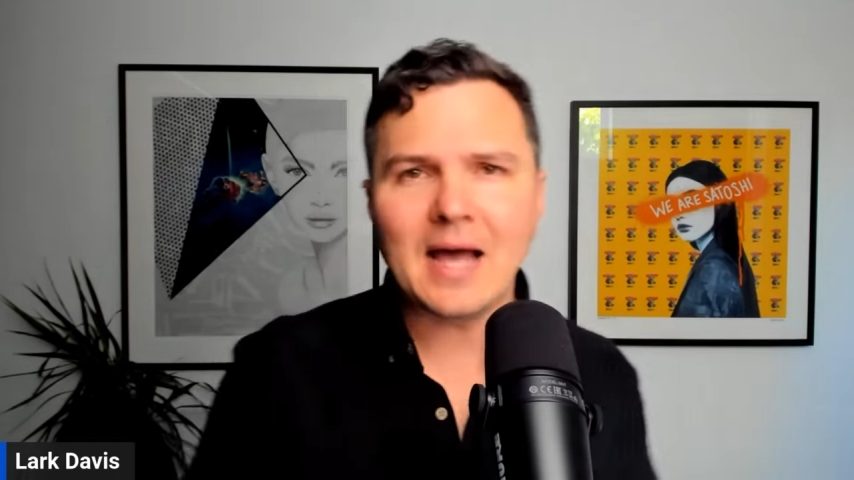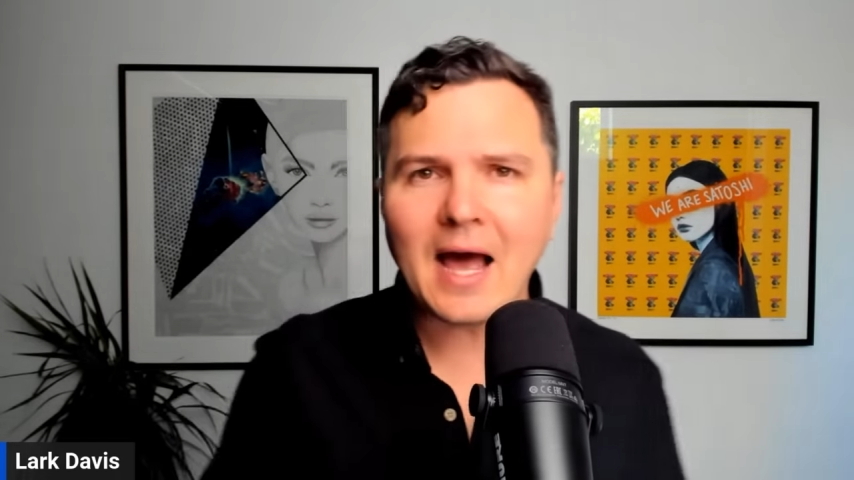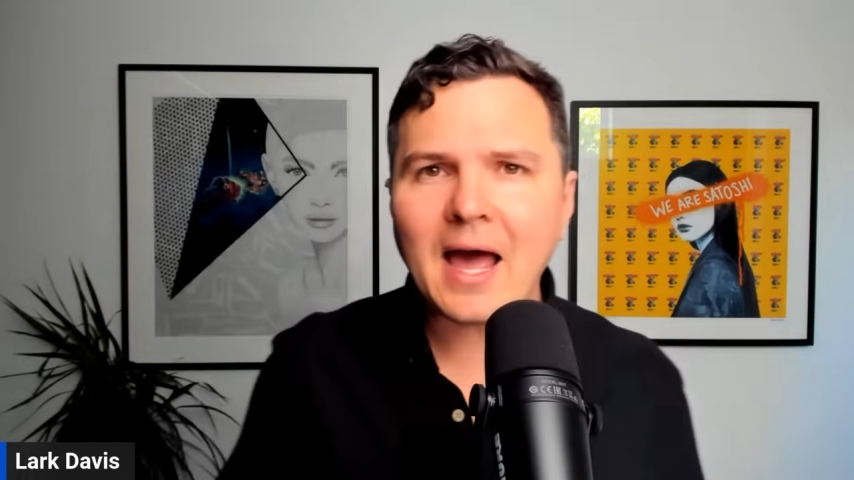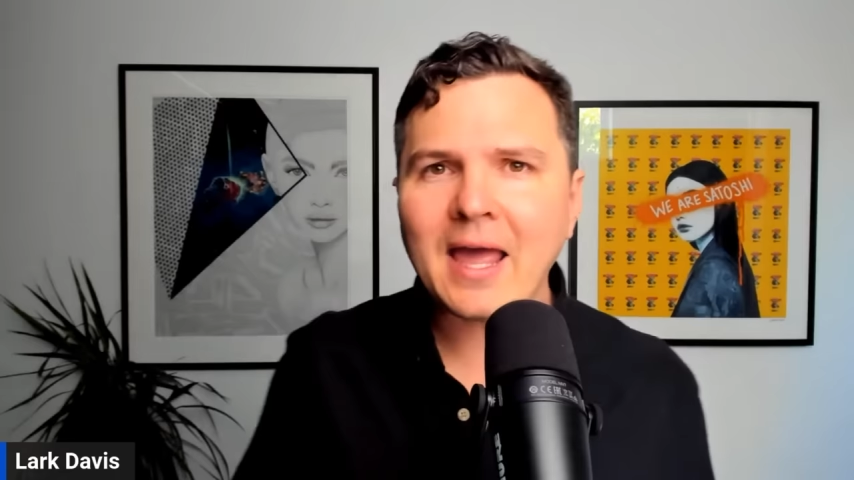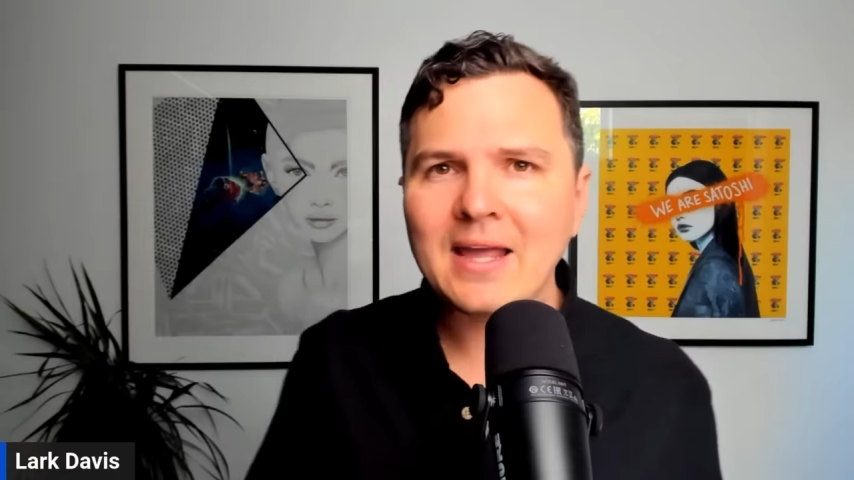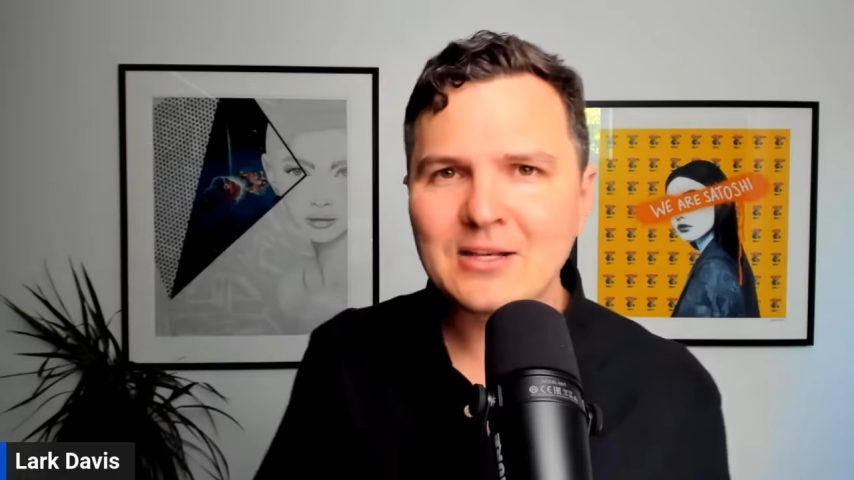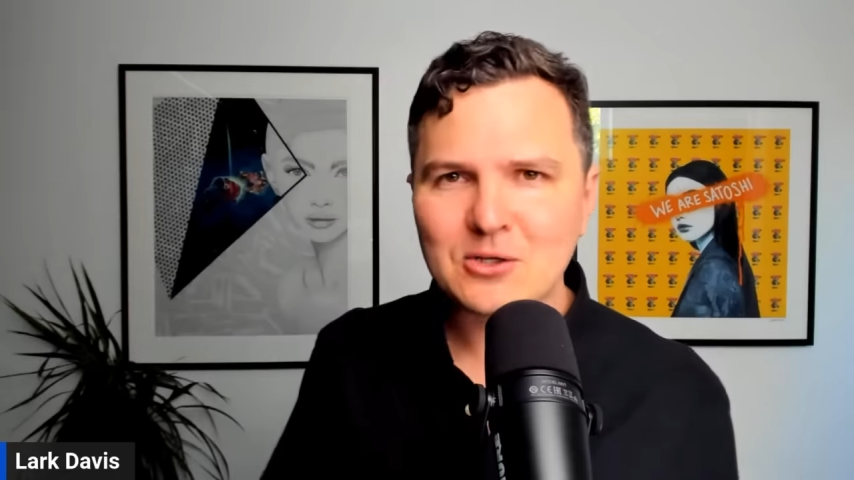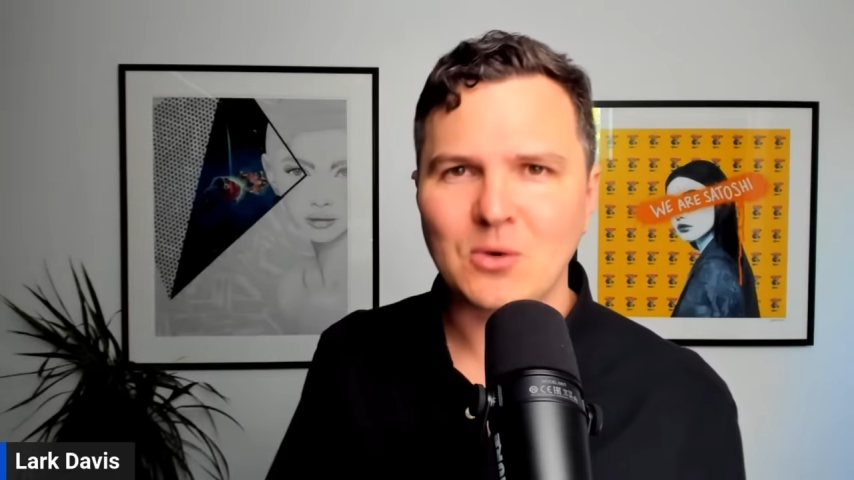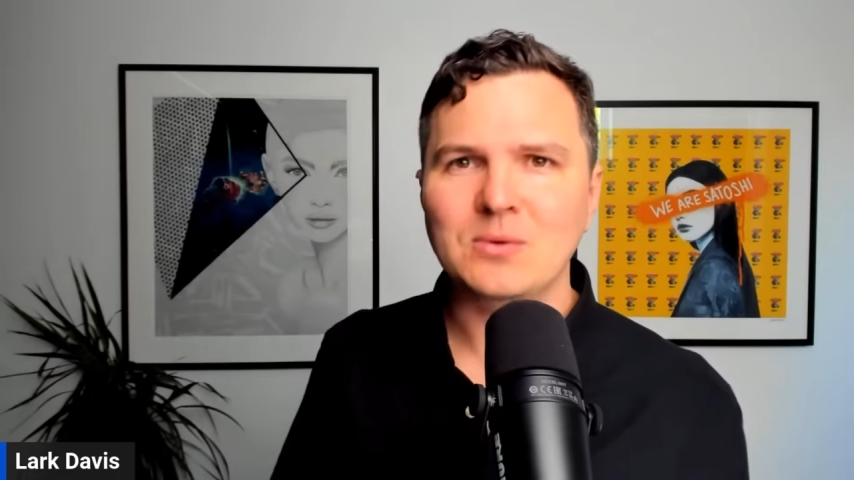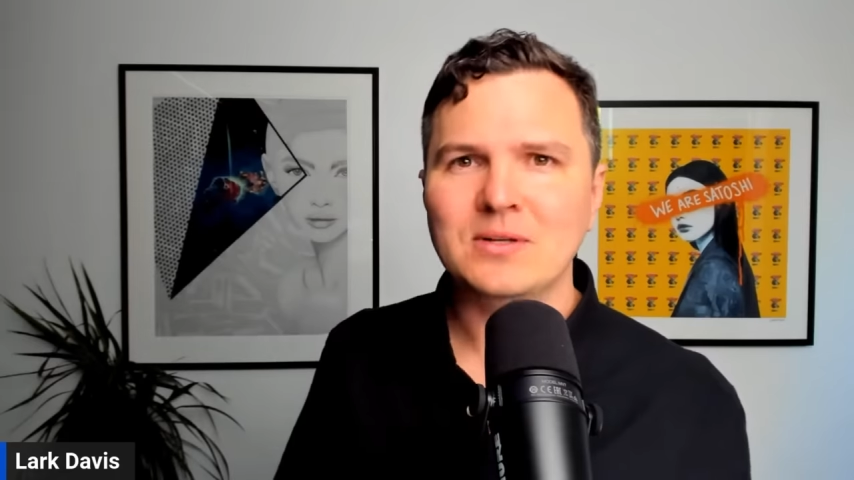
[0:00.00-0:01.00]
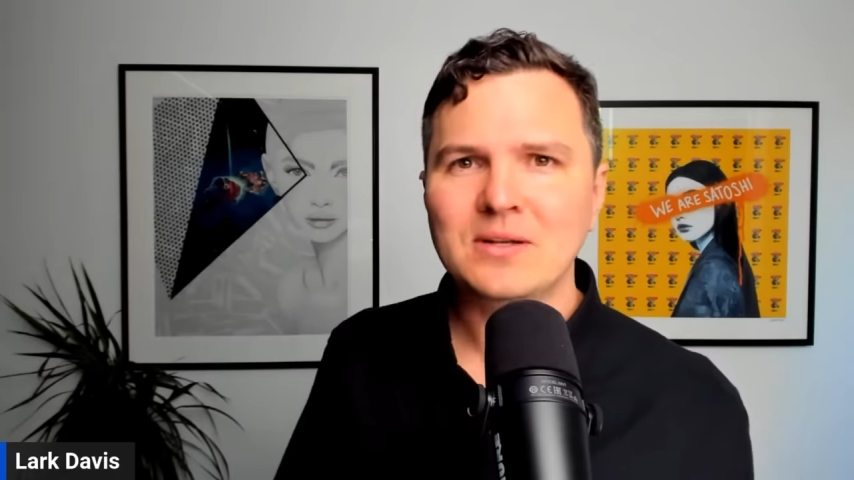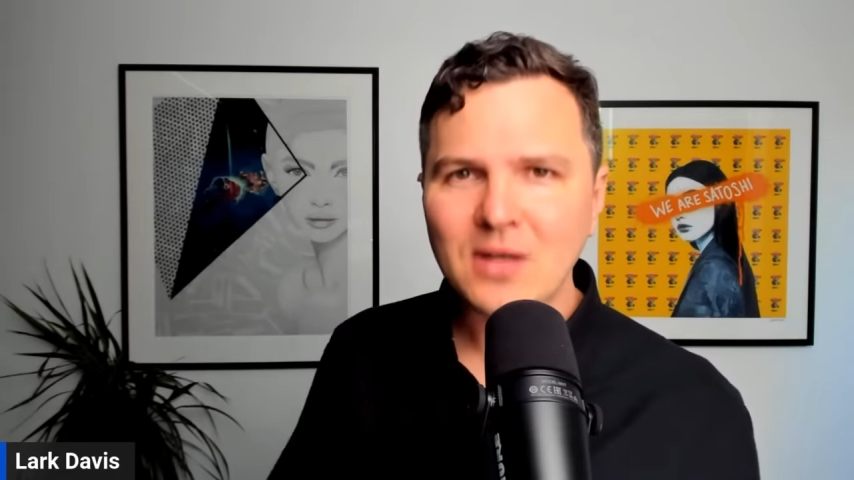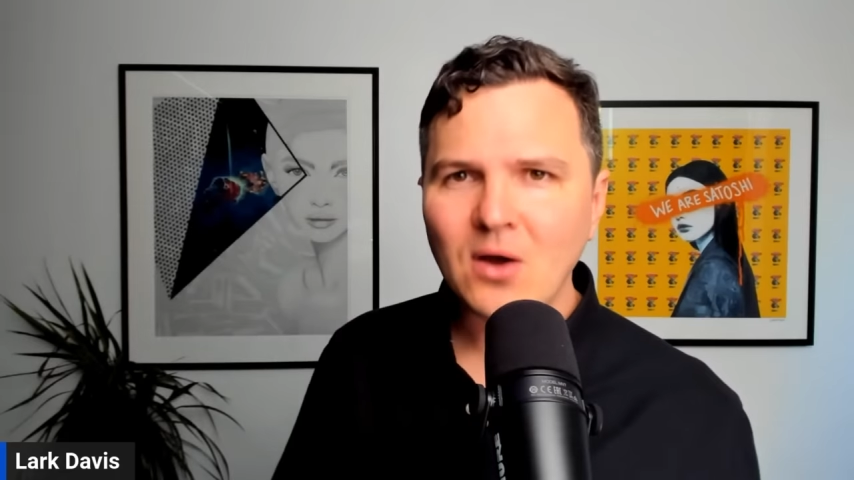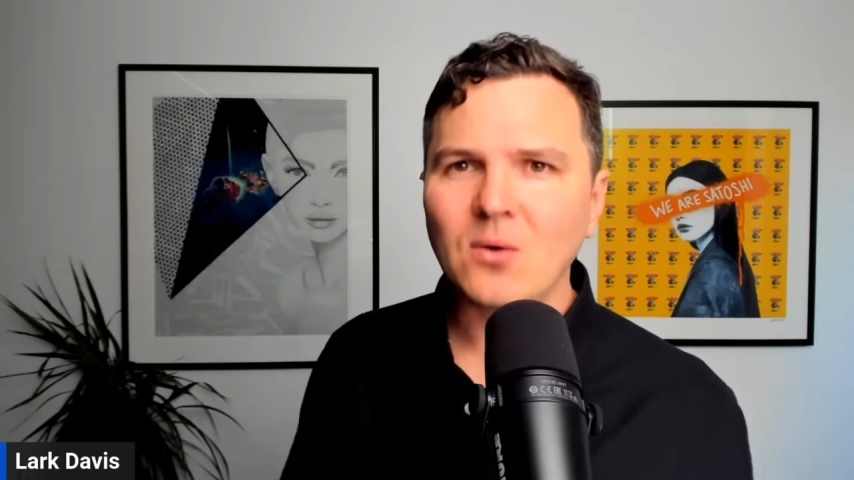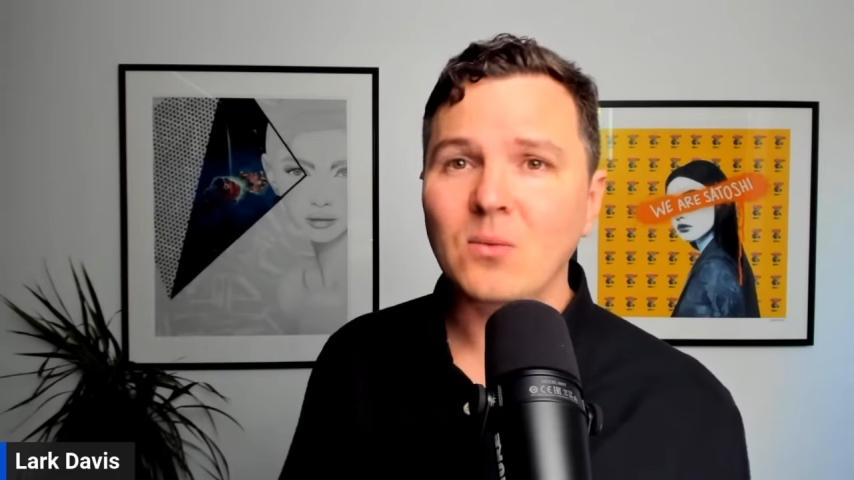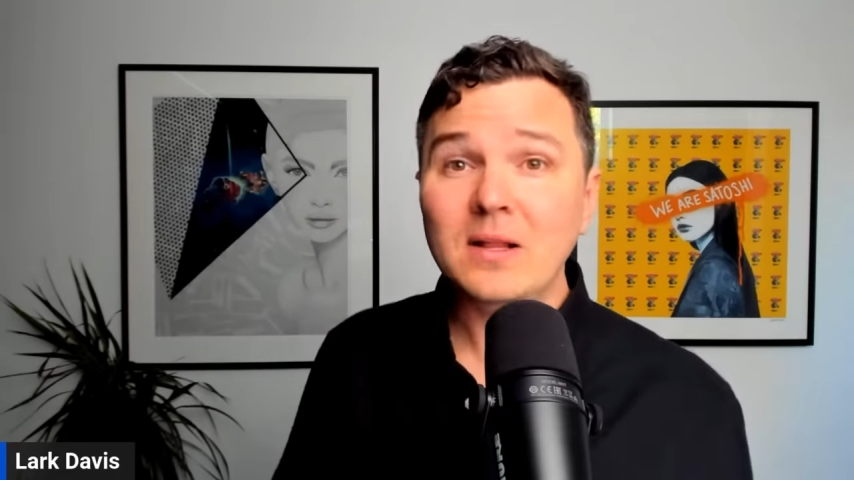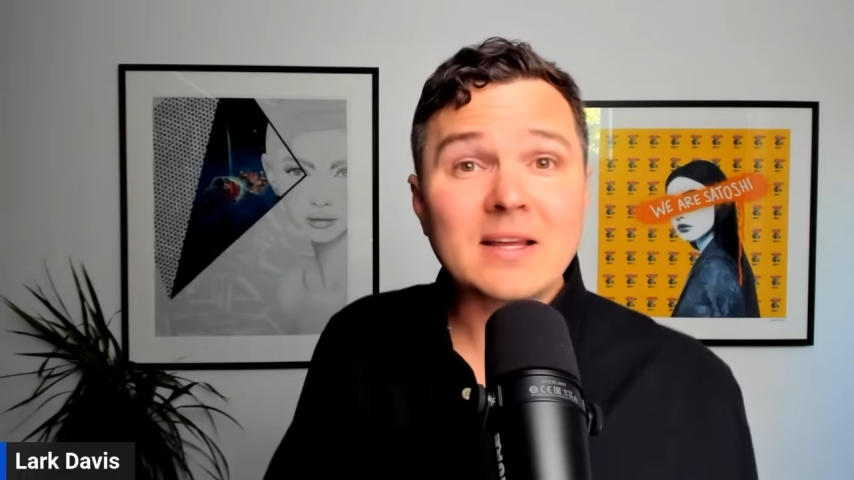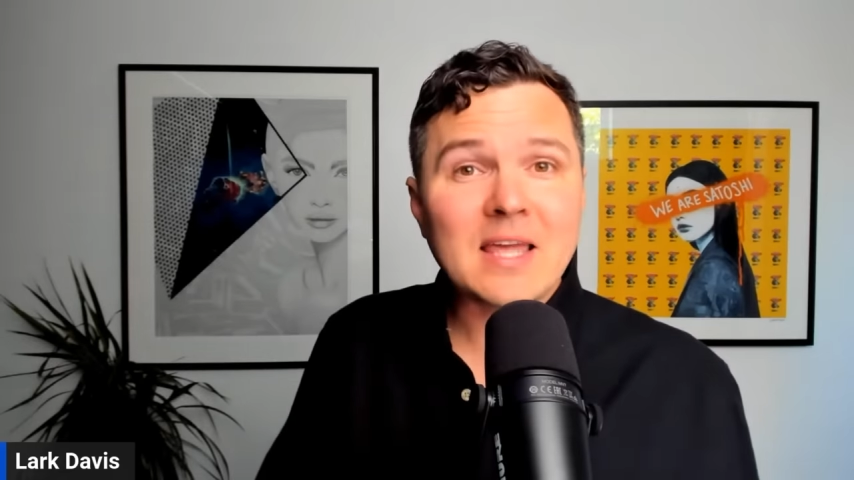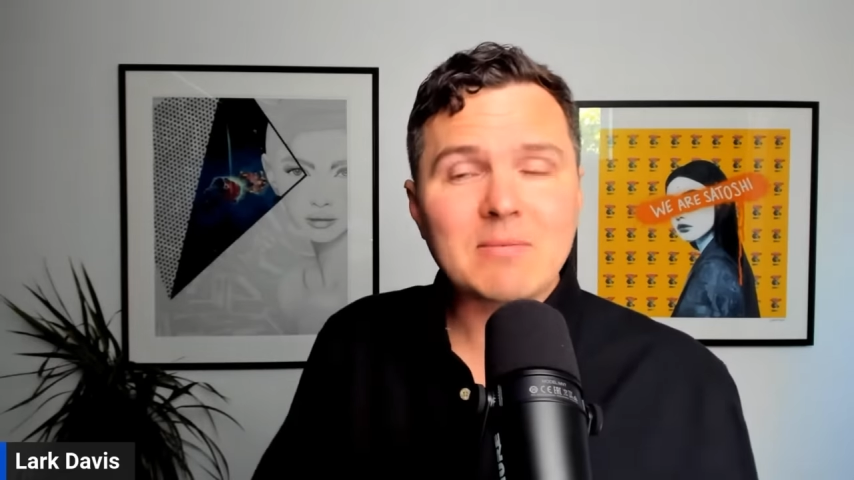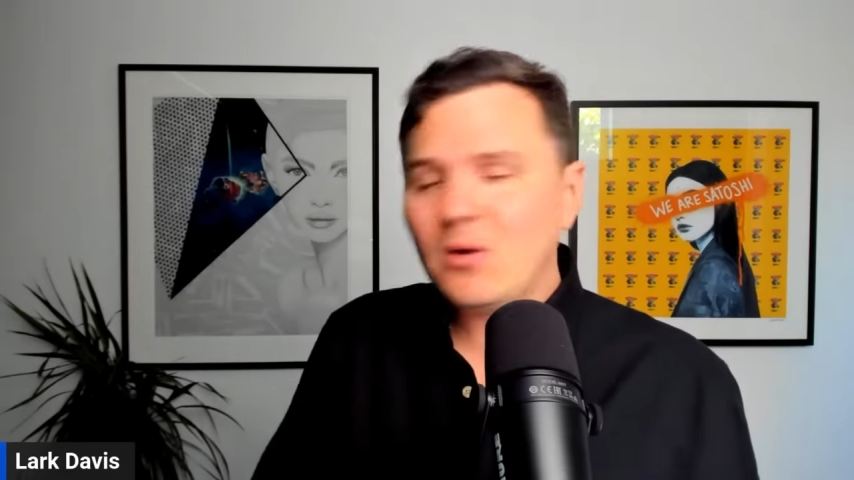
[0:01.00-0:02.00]
I don't know. Will
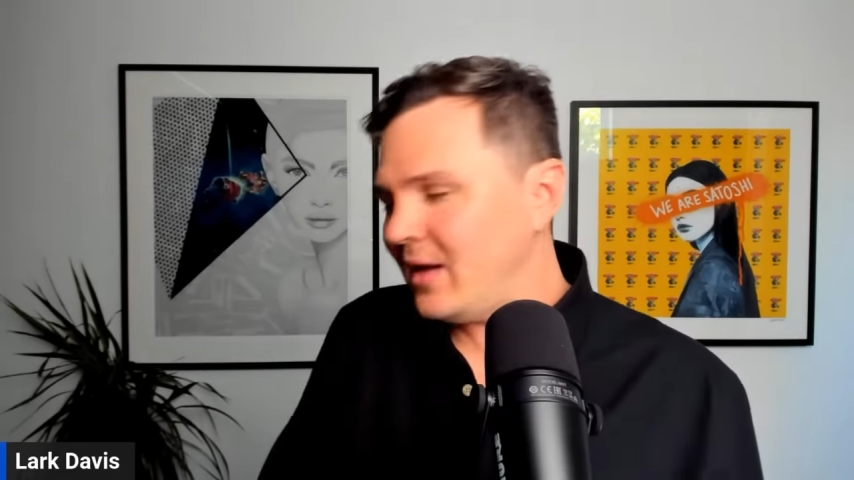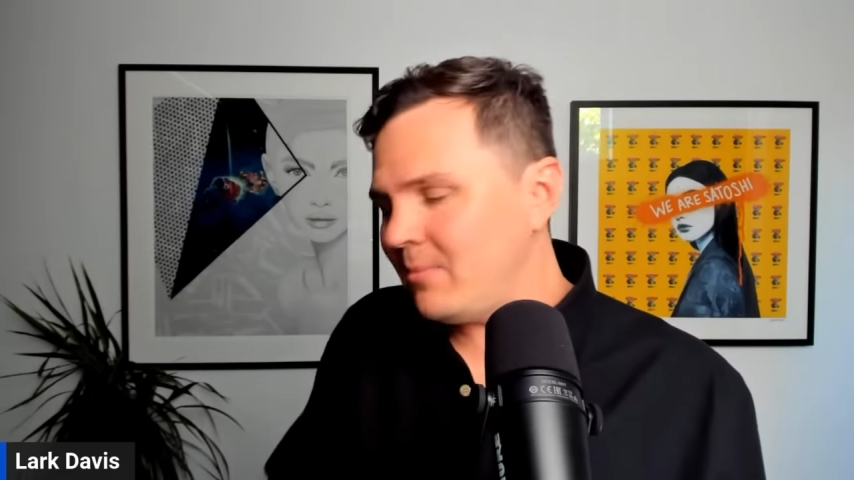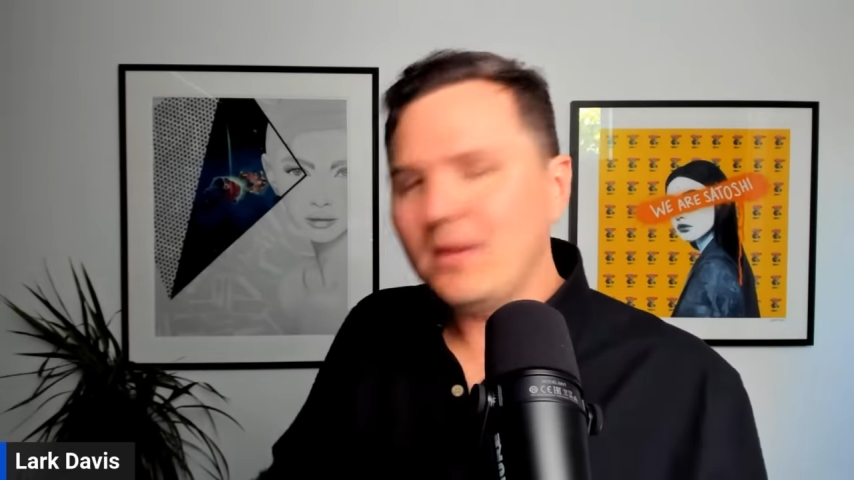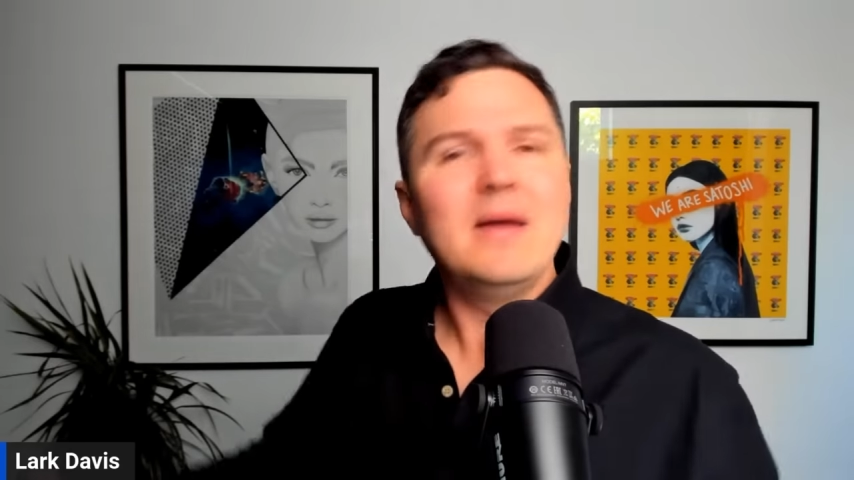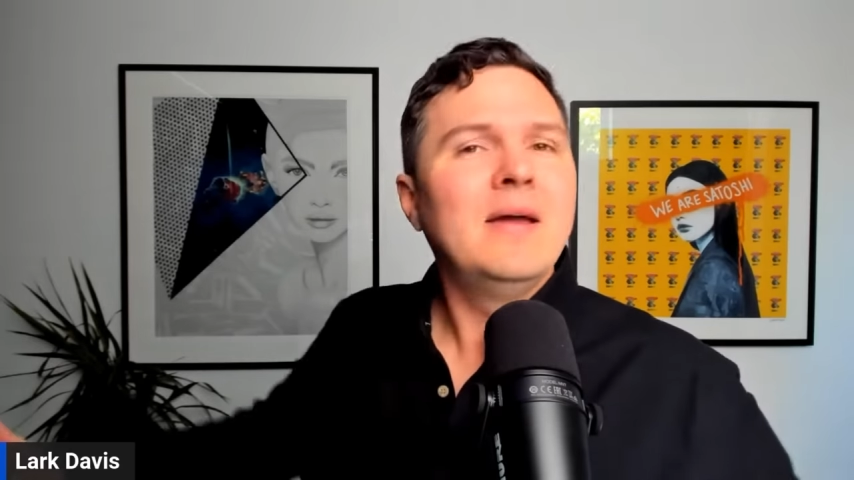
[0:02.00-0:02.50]
it keep going up?